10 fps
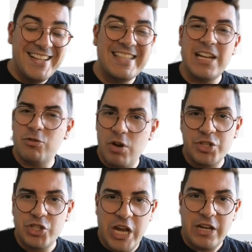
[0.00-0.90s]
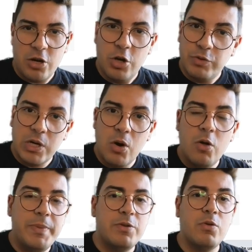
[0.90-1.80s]
that cross-chain contract call
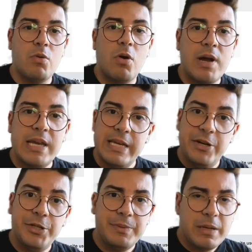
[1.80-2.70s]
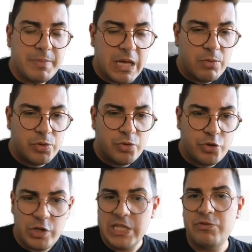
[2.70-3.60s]
between Aurora and Near and be able to
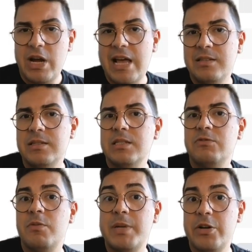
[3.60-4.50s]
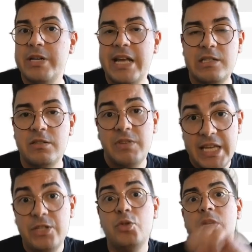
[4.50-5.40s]
transfer assets from Near native
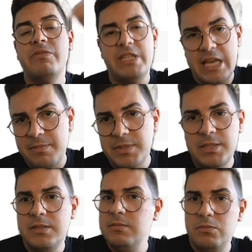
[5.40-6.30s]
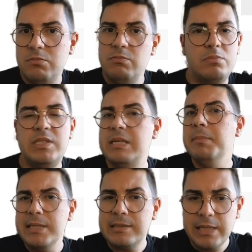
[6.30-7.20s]
into EVMs
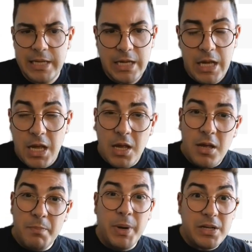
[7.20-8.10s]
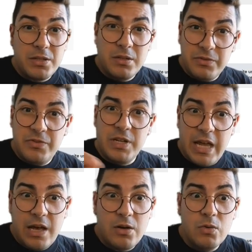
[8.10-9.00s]
seamlessly. But for
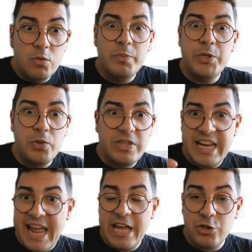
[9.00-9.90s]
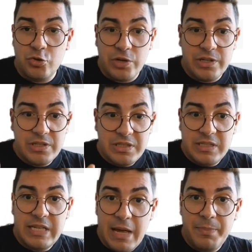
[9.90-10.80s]
now, we'll be doing that extra
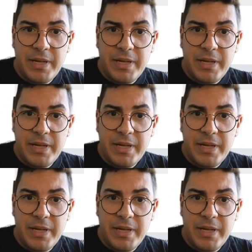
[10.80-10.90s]
step.